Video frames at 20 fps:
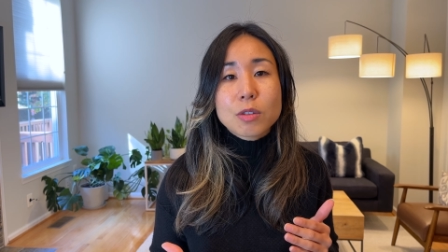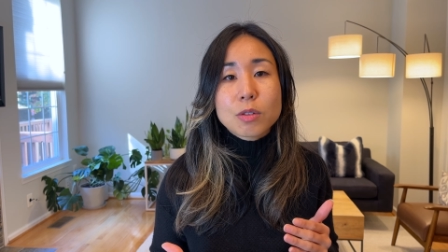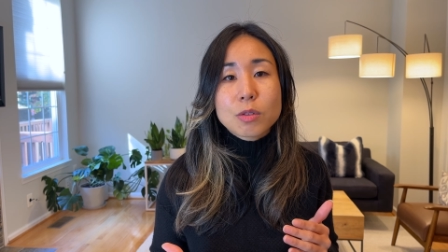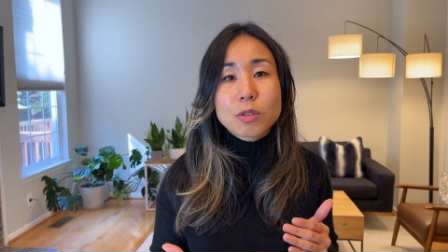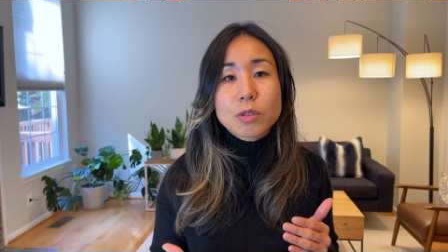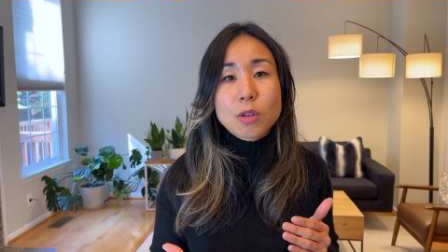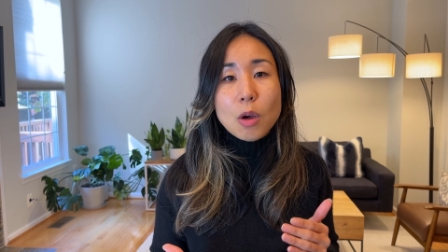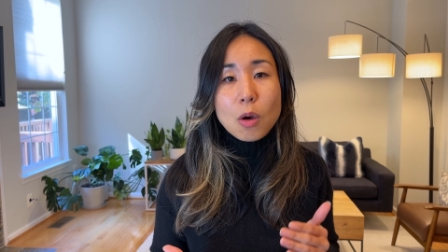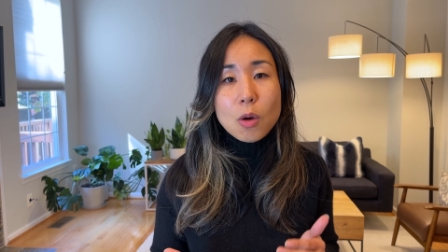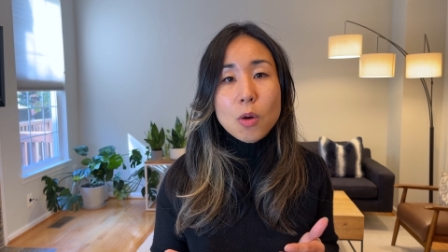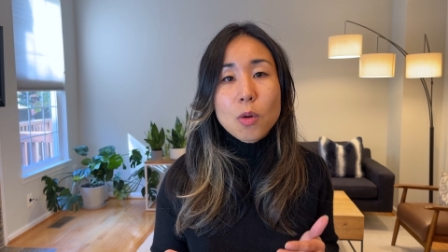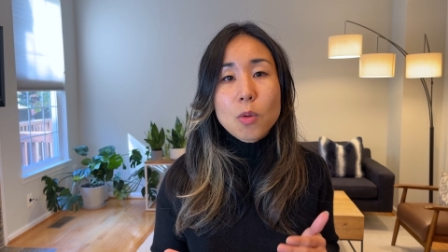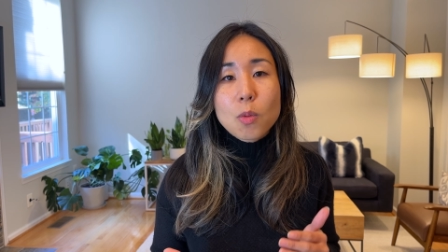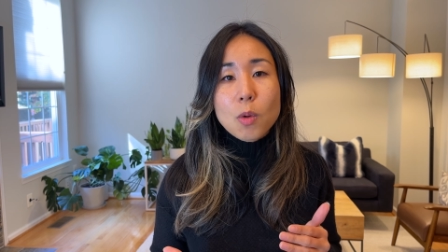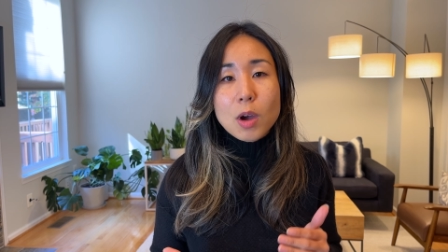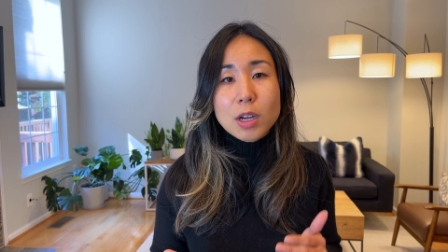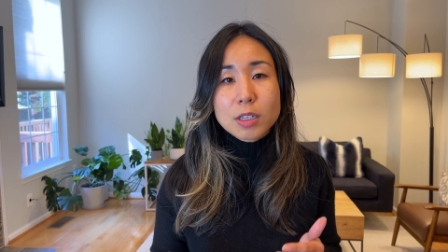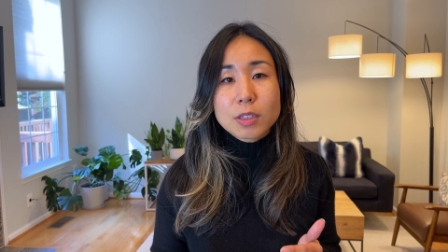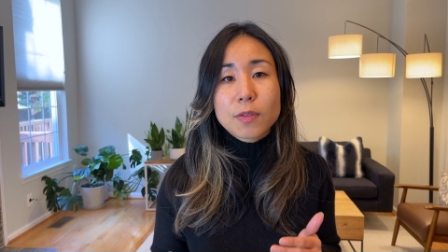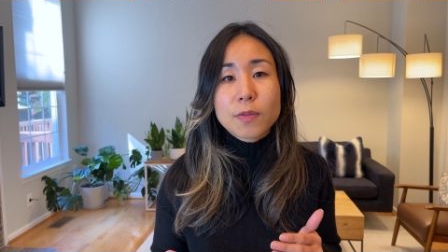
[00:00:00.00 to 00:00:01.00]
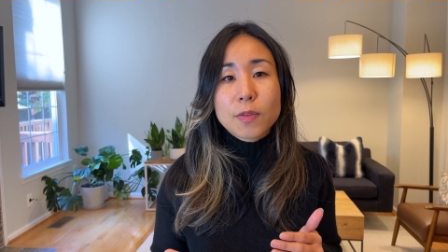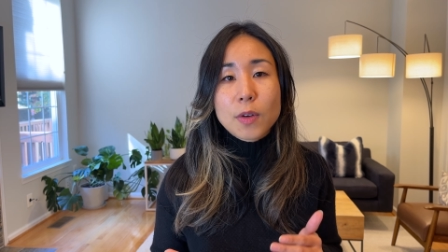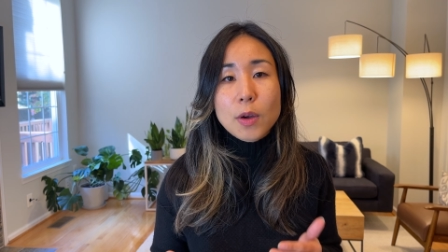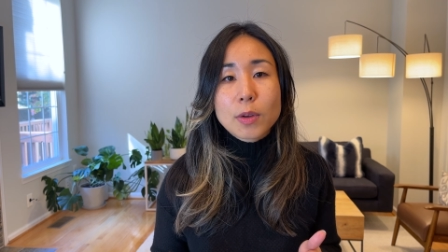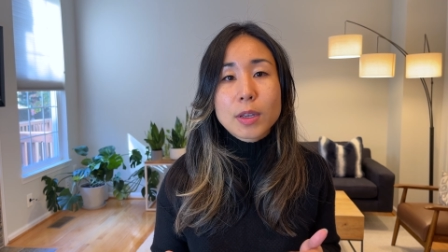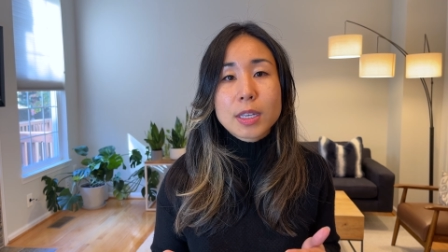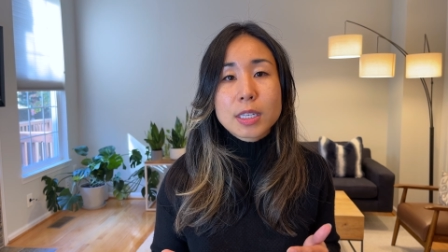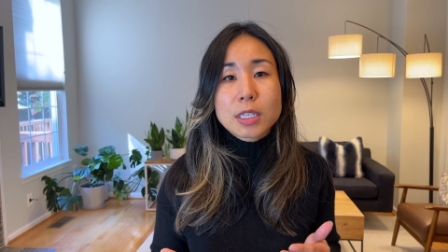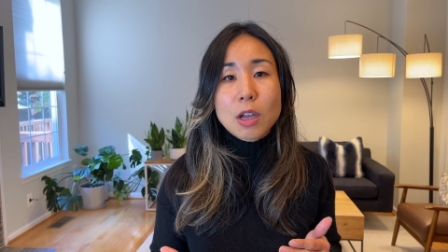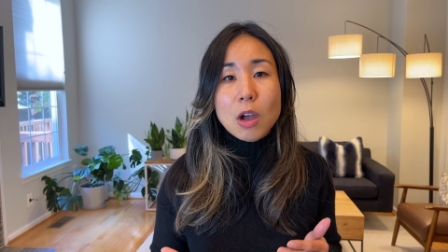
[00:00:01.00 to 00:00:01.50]
you don't want to
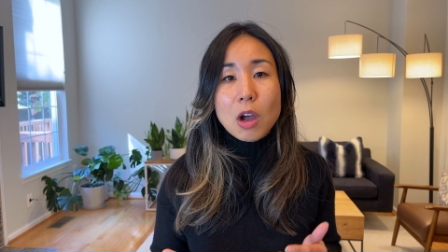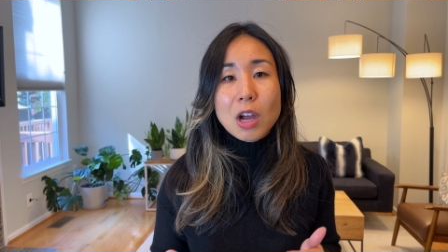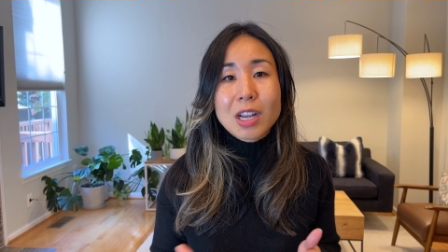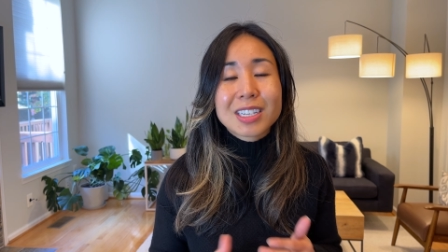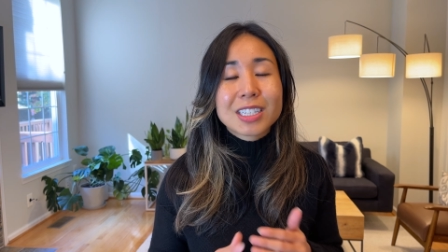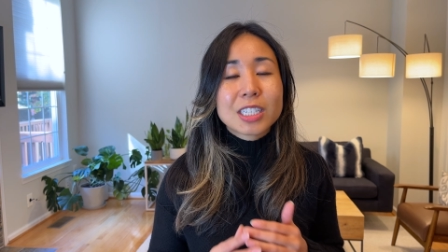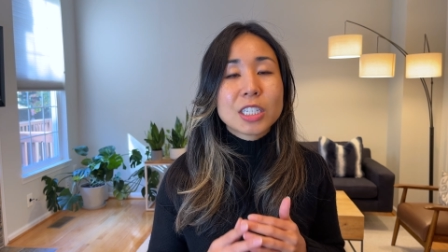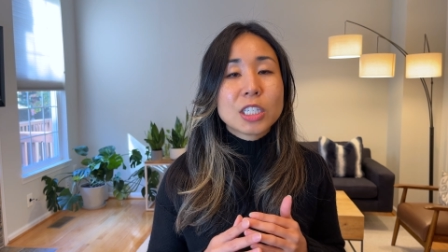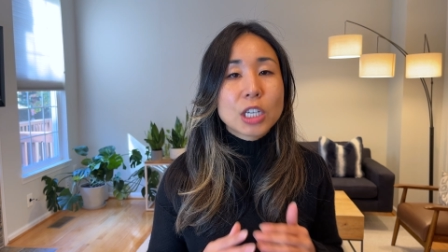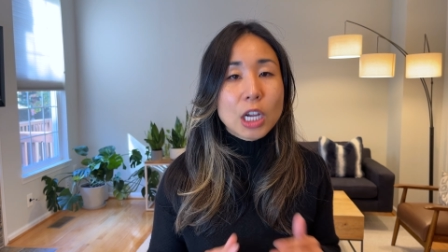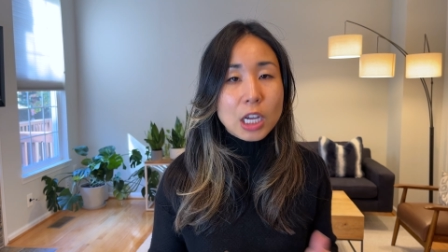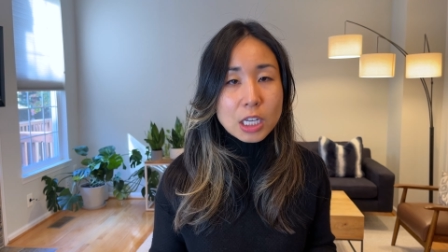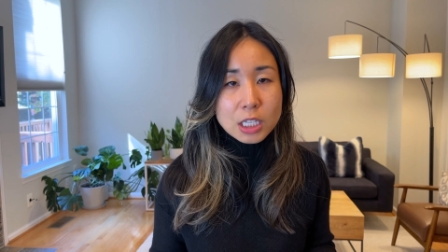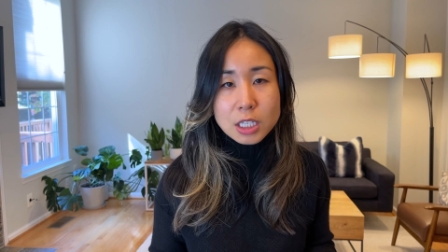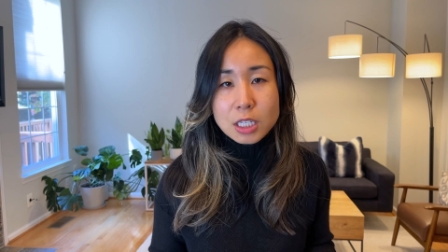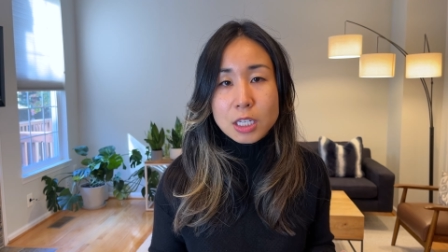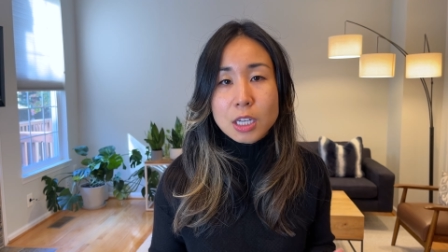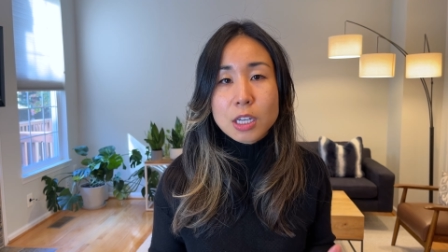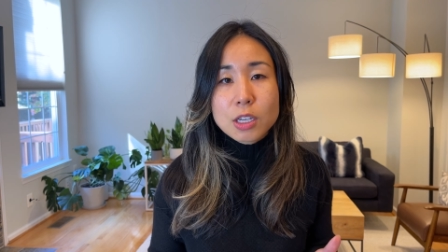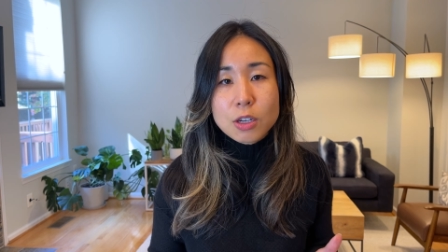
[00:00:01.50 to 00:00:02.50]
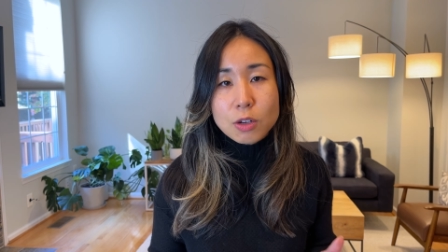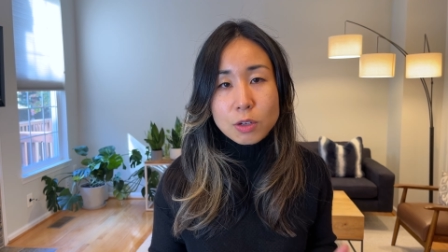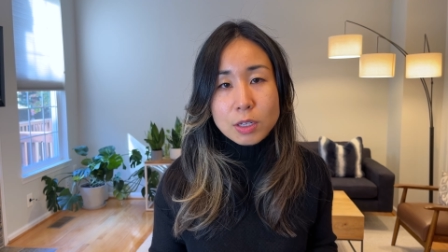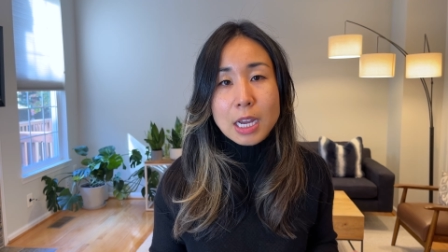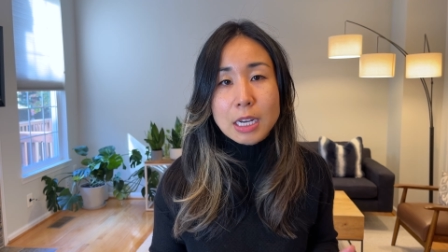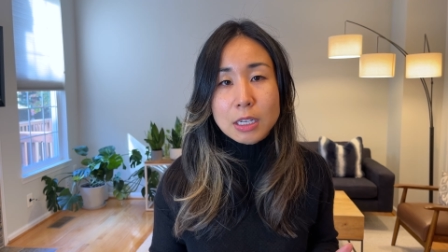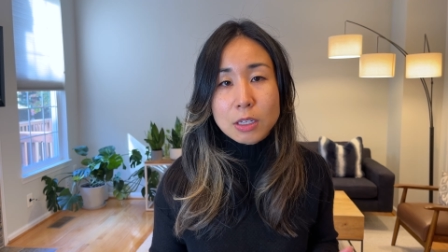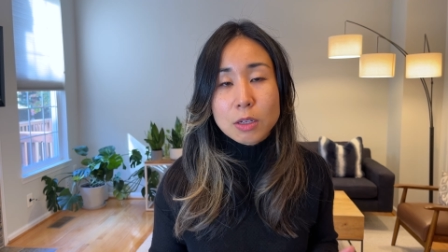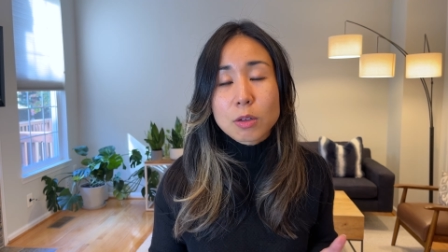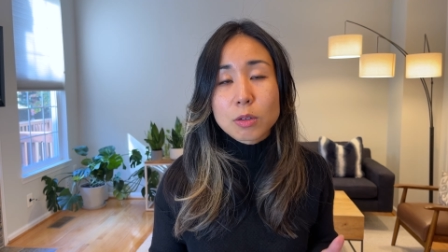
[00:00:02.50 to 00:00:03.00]
focus on just your
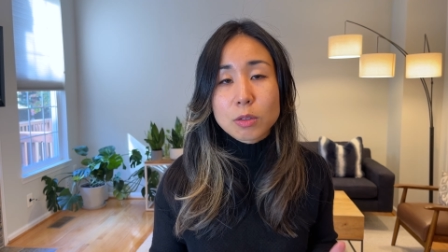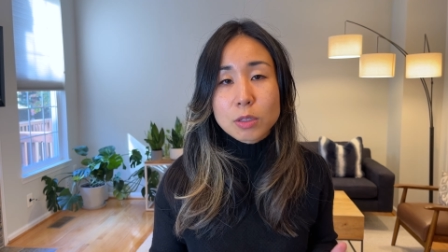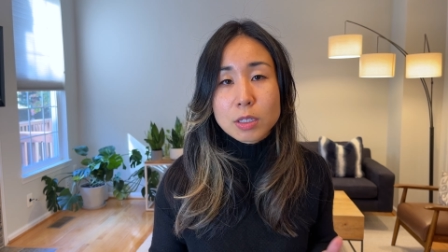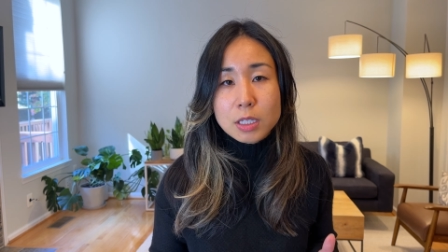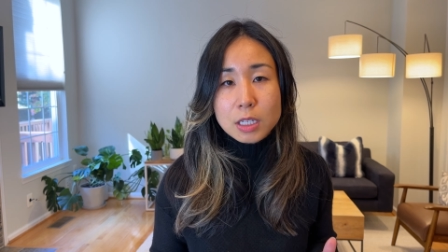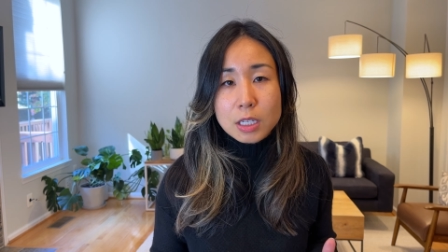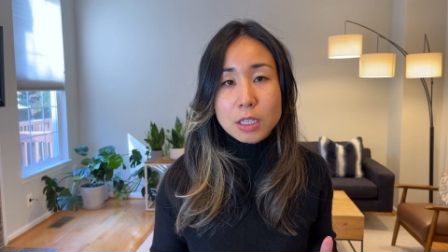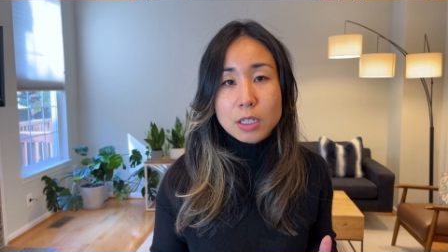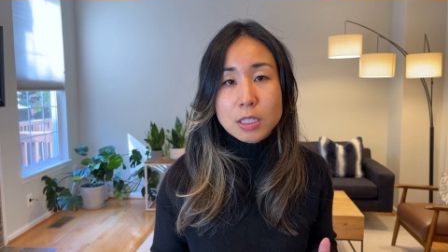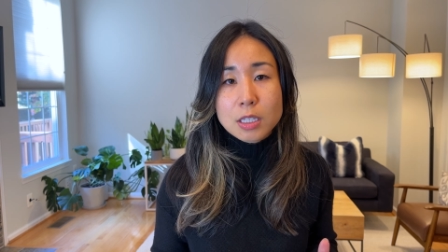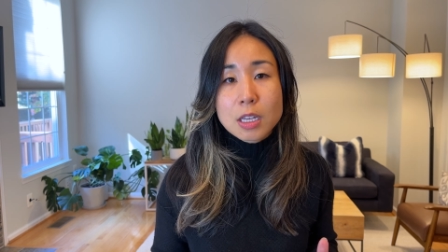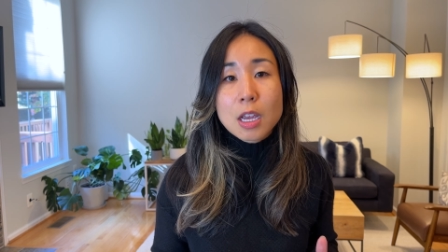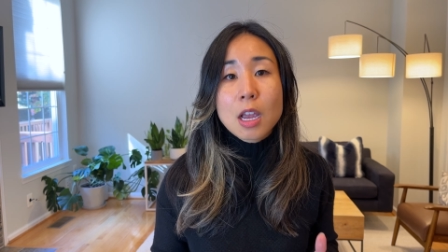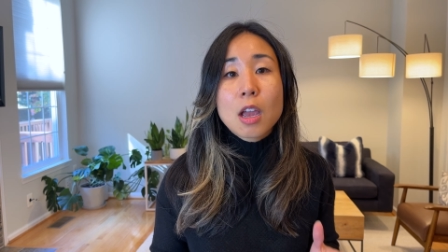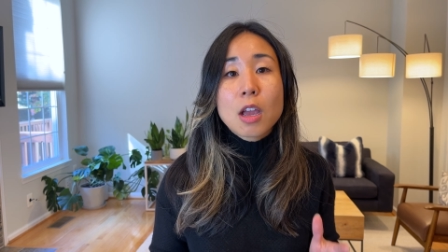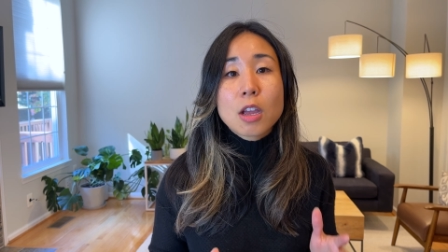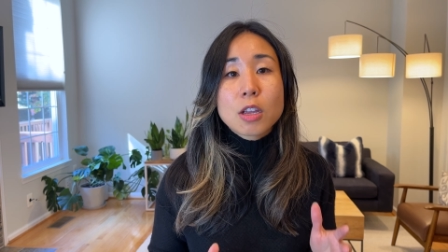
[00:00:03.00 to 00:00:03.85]
technical skills